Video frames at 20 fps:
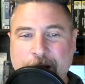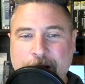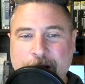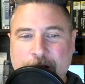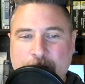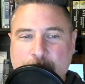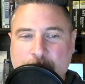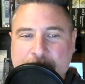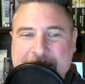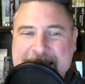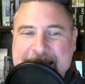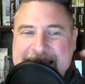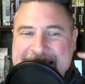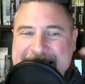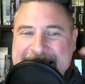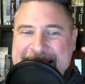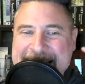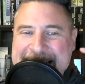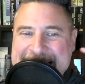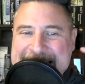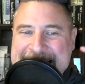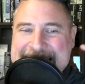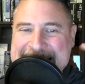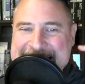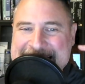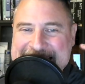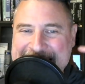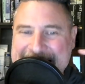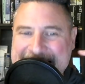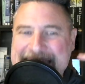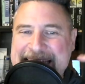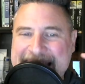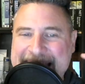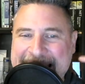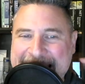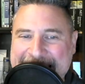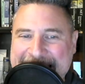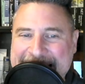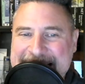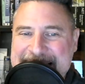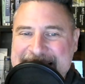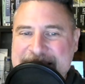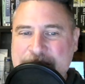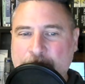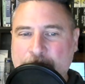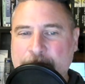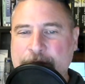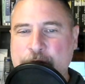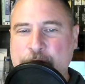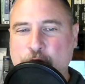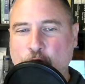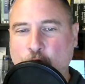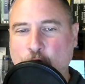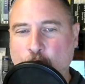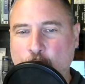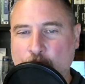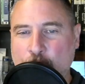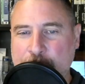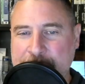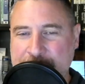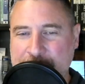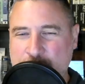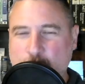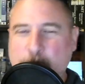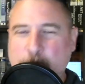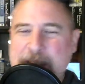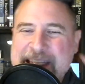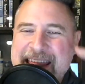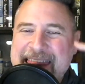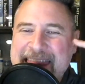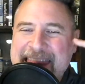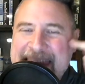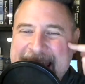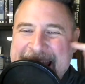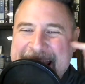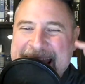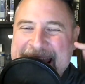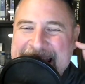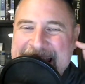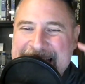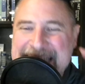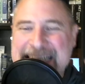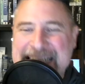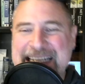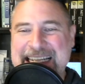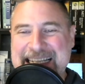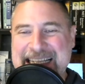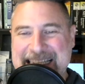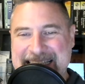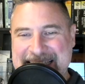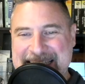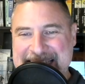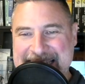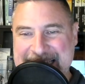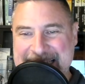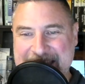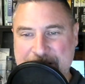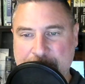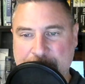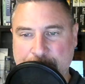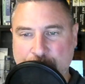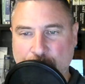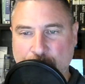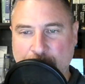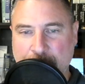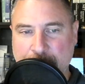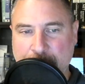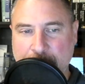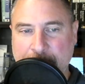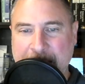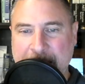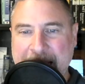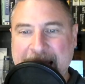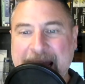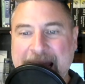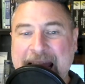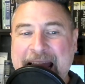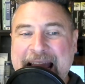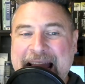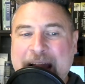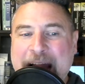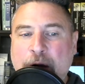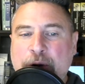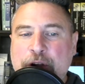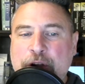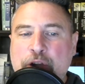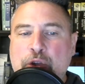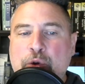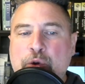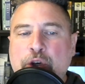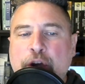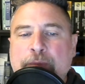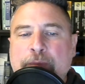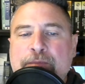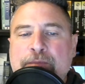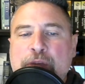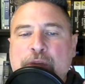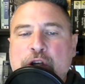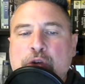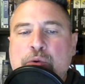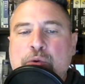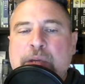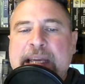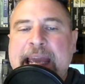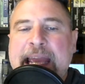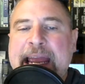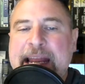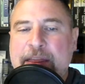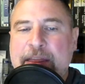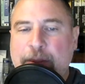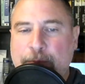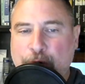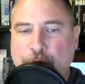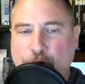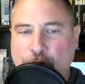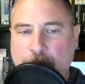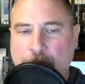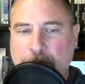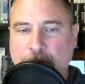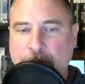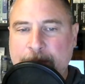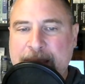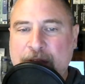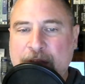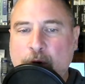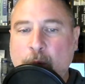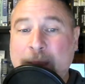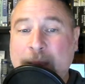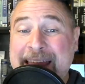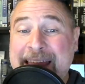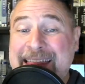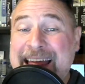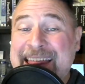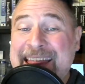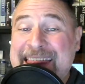You need to get inside the heads of your audience. What do they see as the problem? How can you communicate the problem in a way that